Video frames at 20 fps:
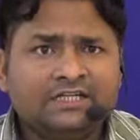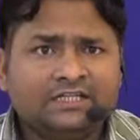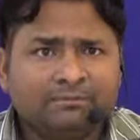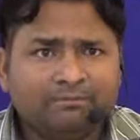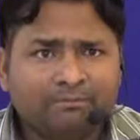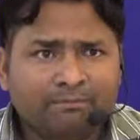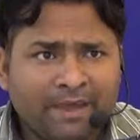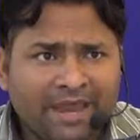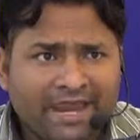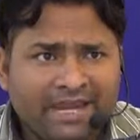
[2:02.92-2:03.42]

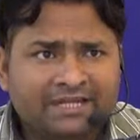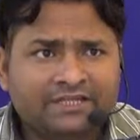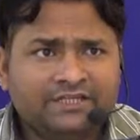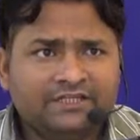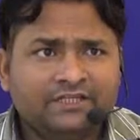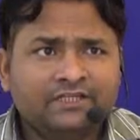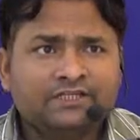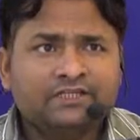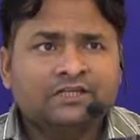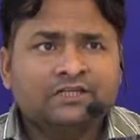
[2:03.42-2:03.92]

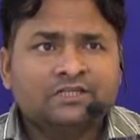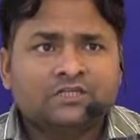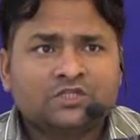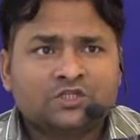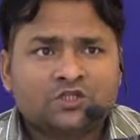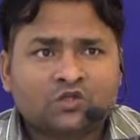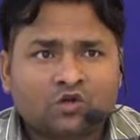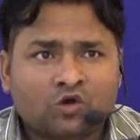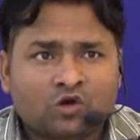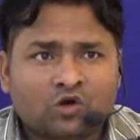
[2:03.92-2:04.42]
remained
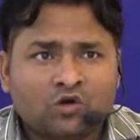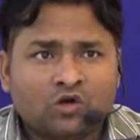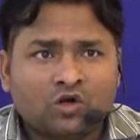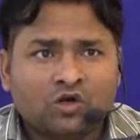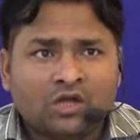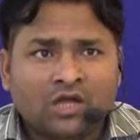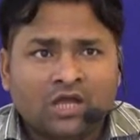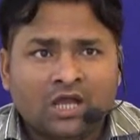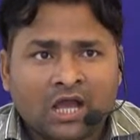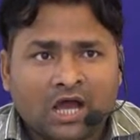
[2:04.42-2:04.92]
strong
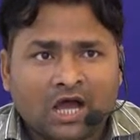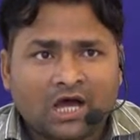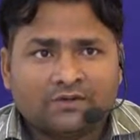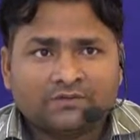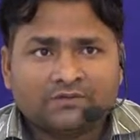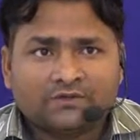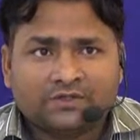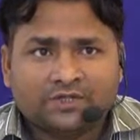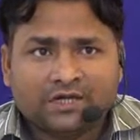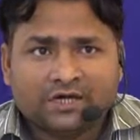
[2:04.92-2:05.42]

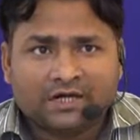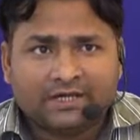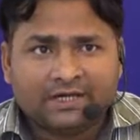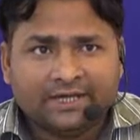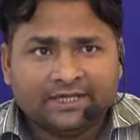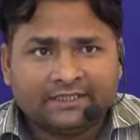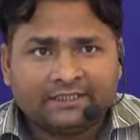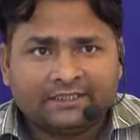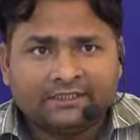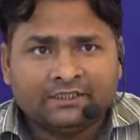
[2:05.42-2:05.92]
after her
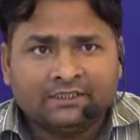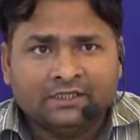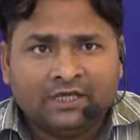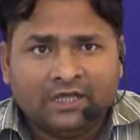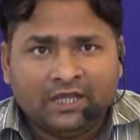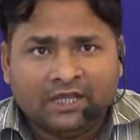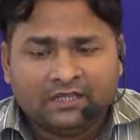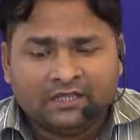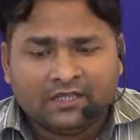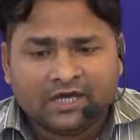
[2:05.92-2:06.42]
death.
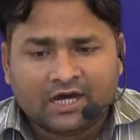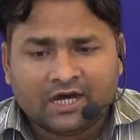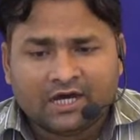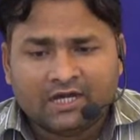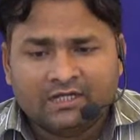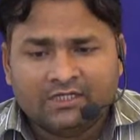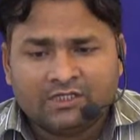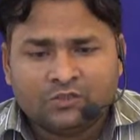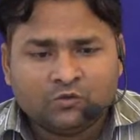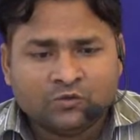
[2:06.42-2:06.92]
In the
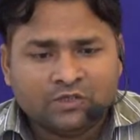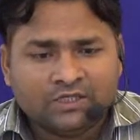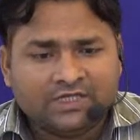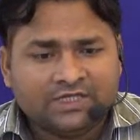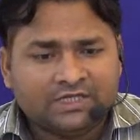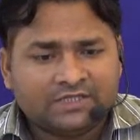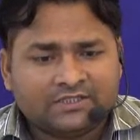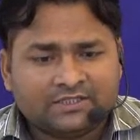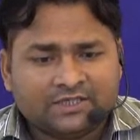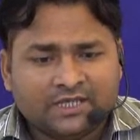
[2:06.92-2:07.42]
early
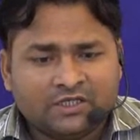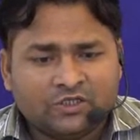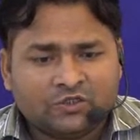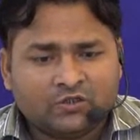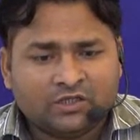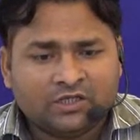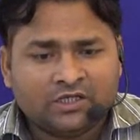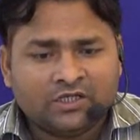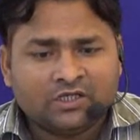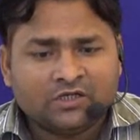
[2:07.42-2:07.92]
20th
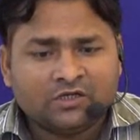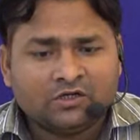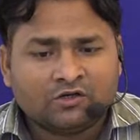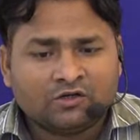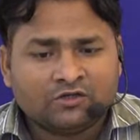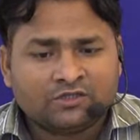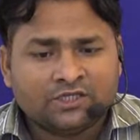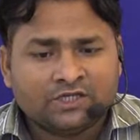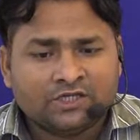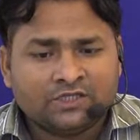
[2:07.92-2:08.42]
century,
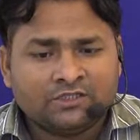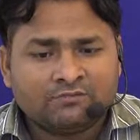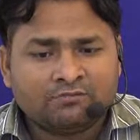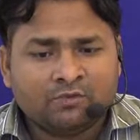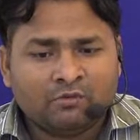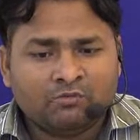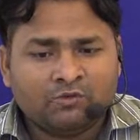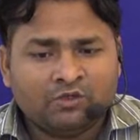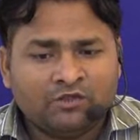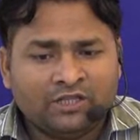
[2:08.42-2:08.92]
Rossetti's
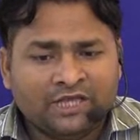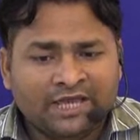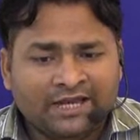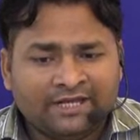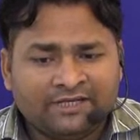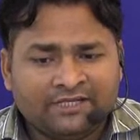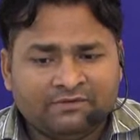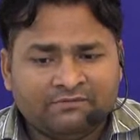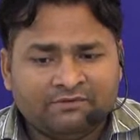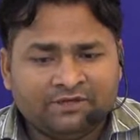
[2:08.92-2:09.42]

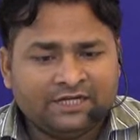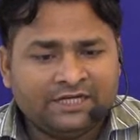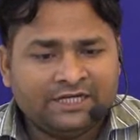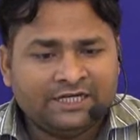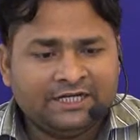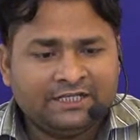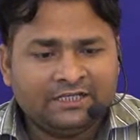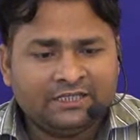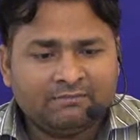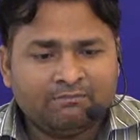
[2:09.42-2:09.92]
popularity
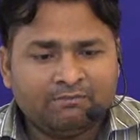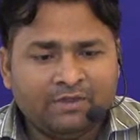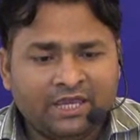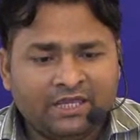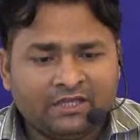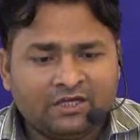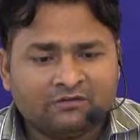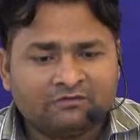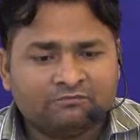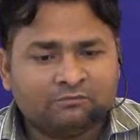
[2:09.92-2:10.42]
faded in the
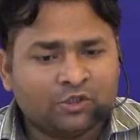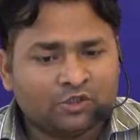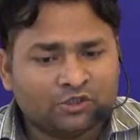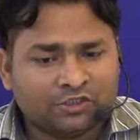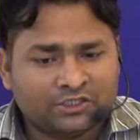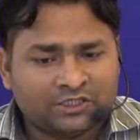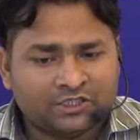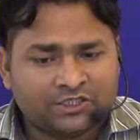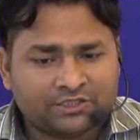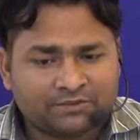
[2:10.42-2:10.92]
wake of
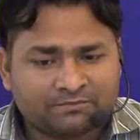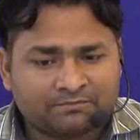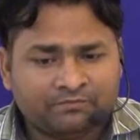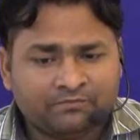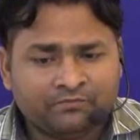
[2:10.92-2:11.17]
modernism.